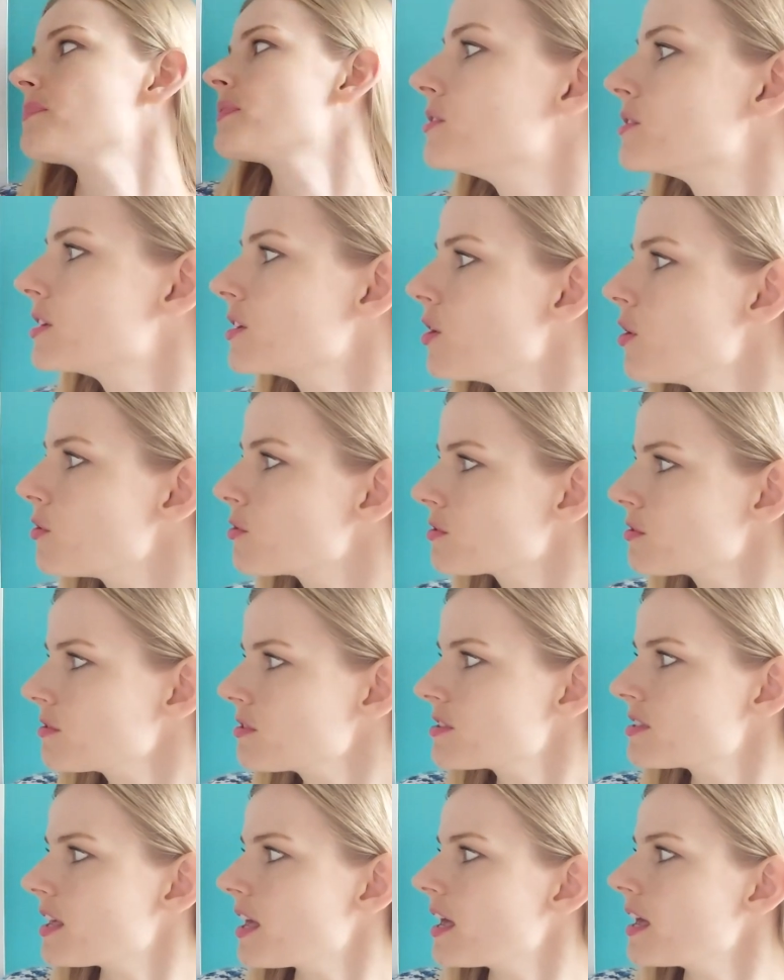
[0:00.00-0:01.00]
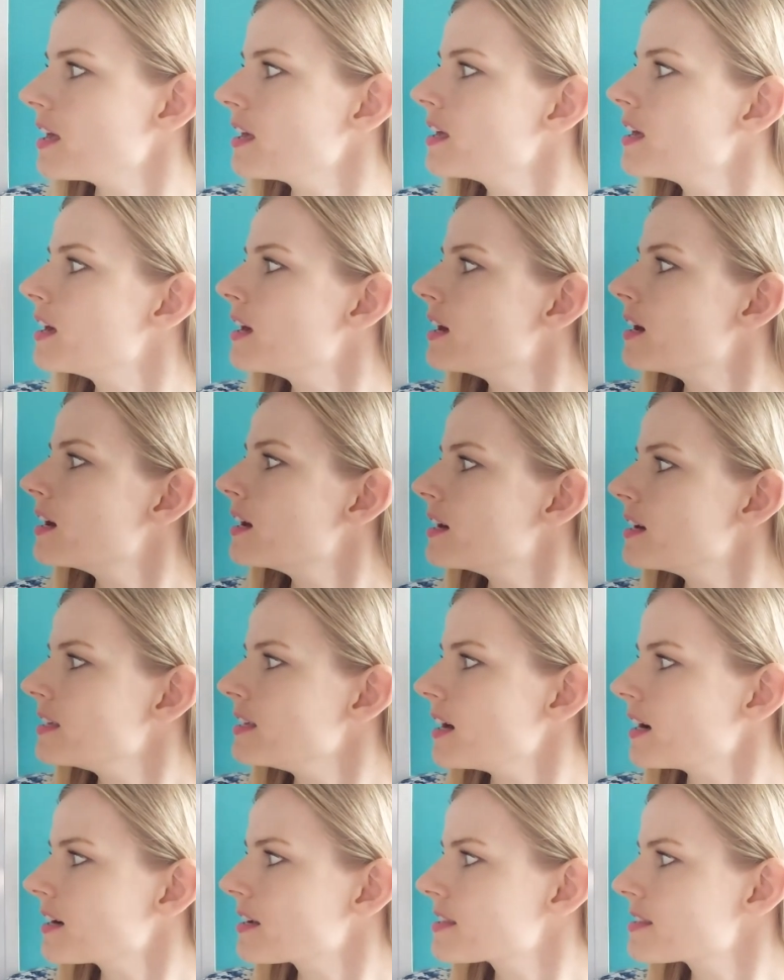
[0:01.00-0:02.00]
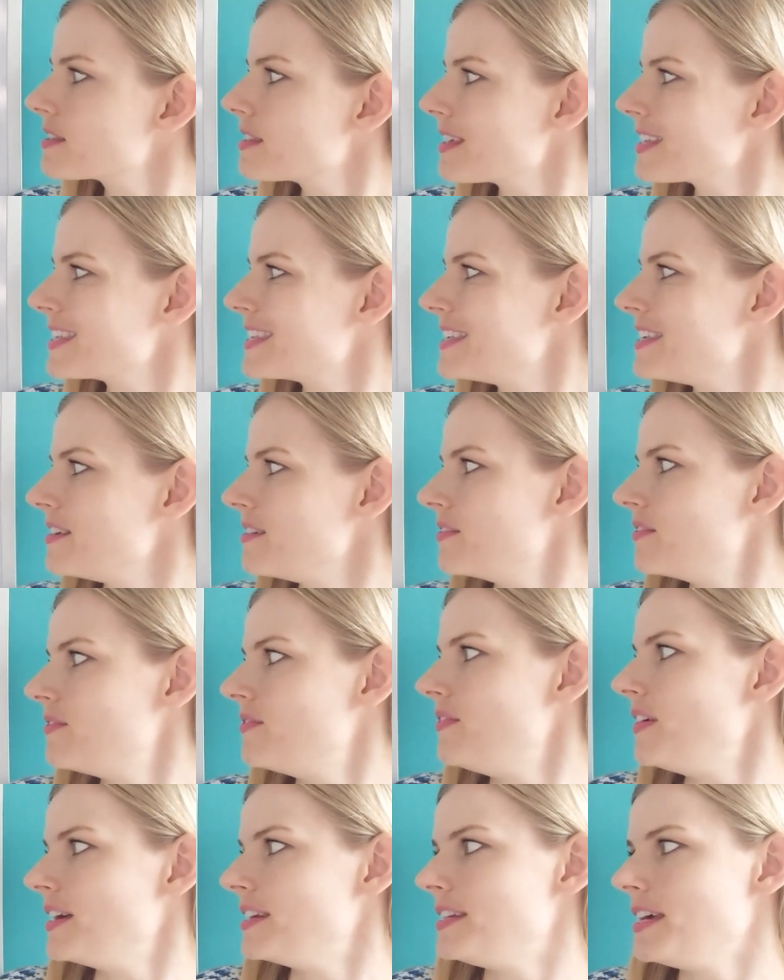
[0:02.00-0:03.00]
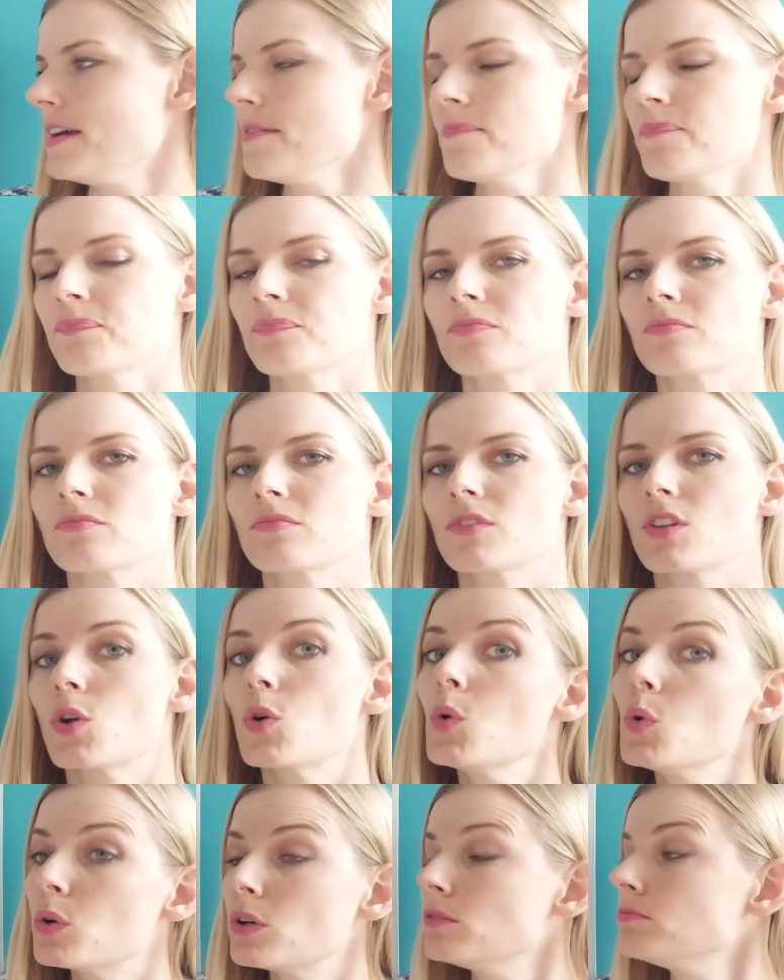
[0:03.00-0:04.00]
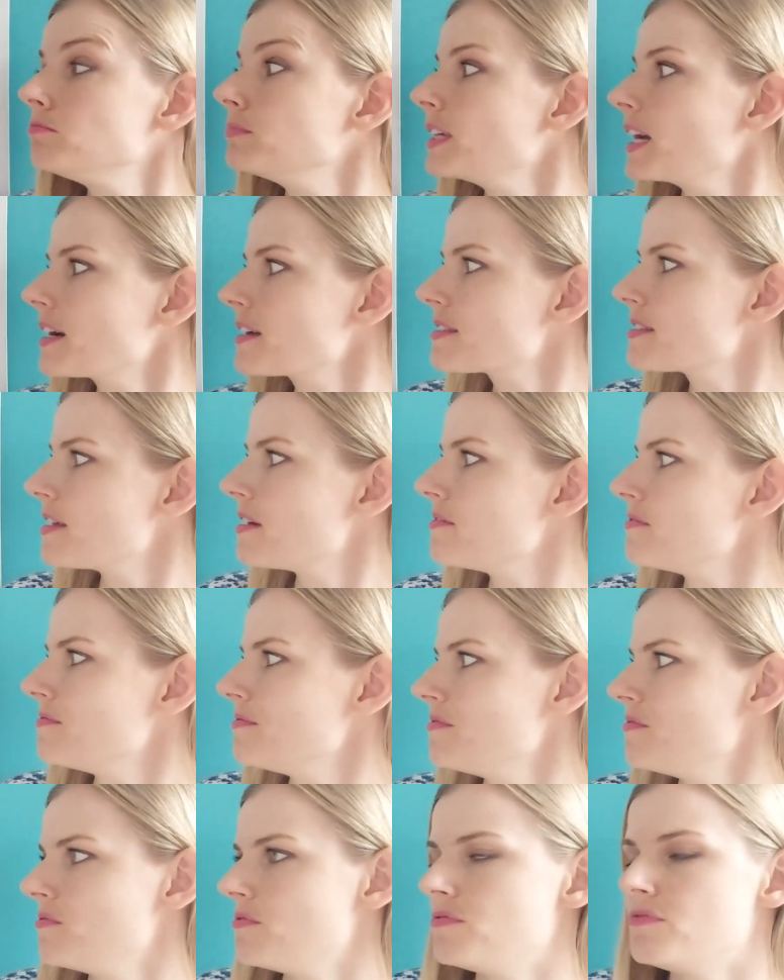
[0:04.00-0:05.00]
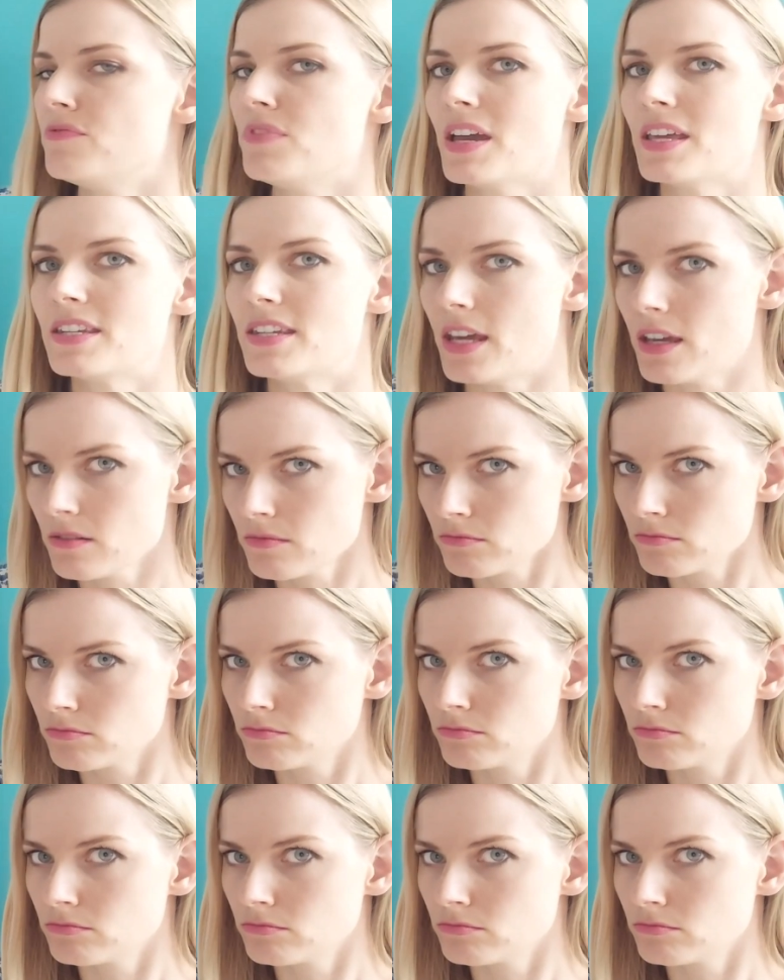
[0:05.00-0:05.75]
You can also say jak se ti vede, or jak se vede,